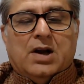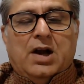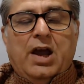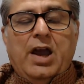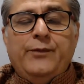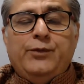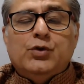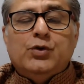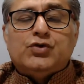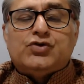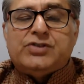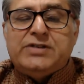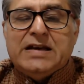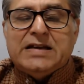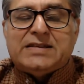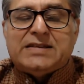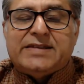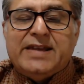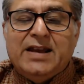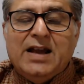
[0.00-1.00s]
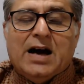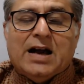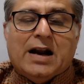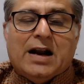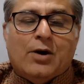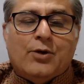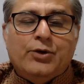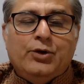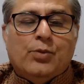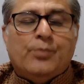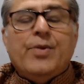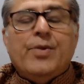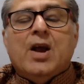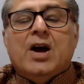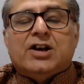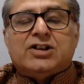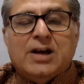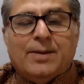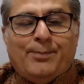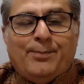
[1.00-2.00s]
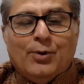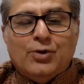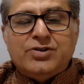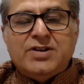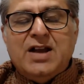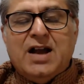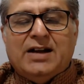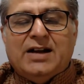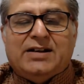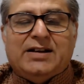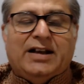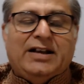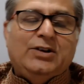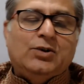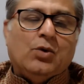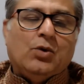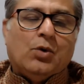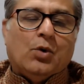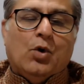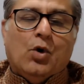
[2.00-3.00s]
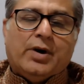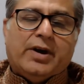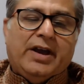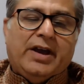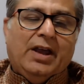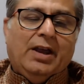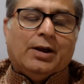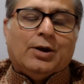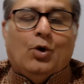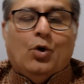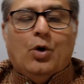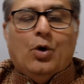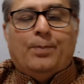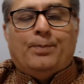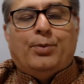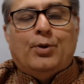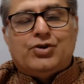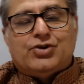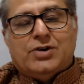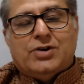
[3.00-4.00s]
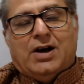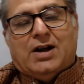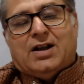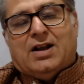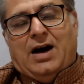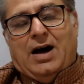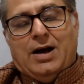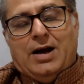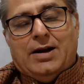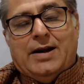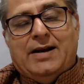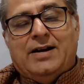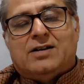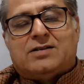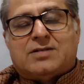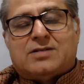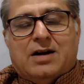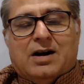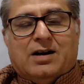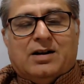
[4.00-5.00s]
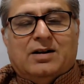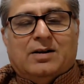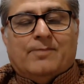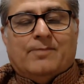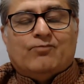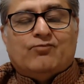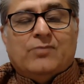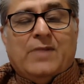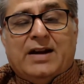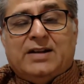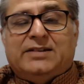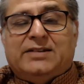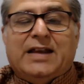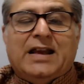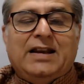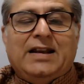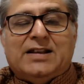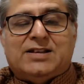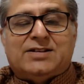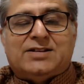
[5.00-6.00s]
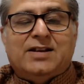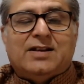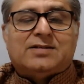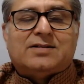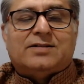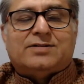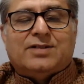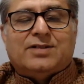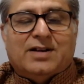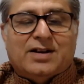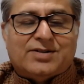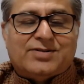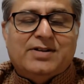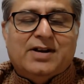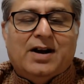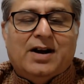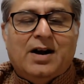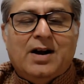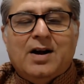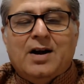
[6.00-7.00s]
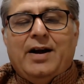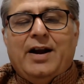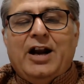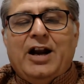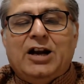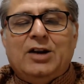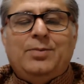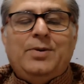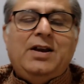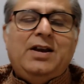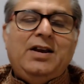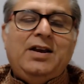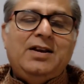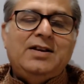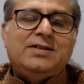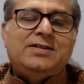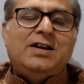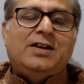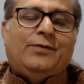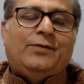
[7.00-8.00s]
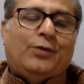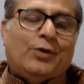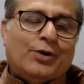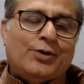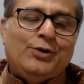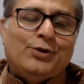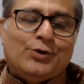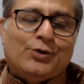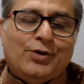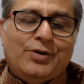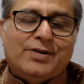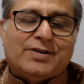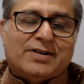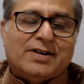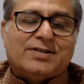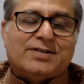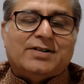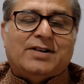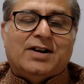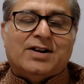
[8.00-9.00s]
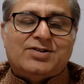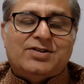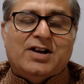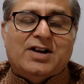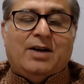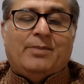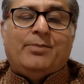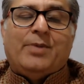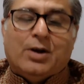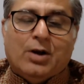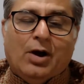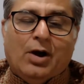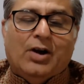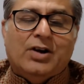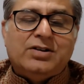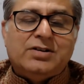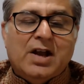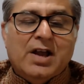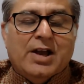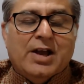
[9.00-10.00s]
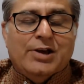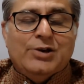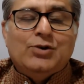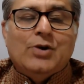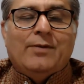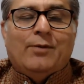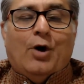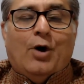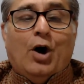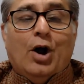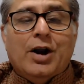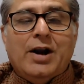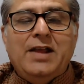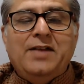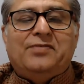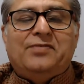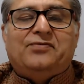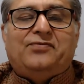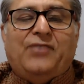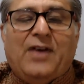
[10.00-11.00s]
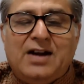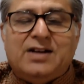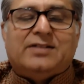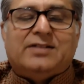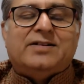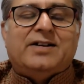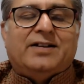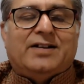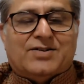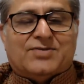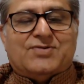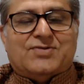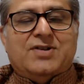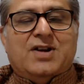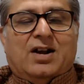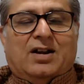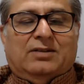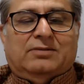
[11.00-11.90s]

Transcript: If you see a thing around you, supposing I tell you, okay, go push a car and a truck, and then let's discuss inertia, it will be easier for you to discuss inertia because you have already felt the inertia.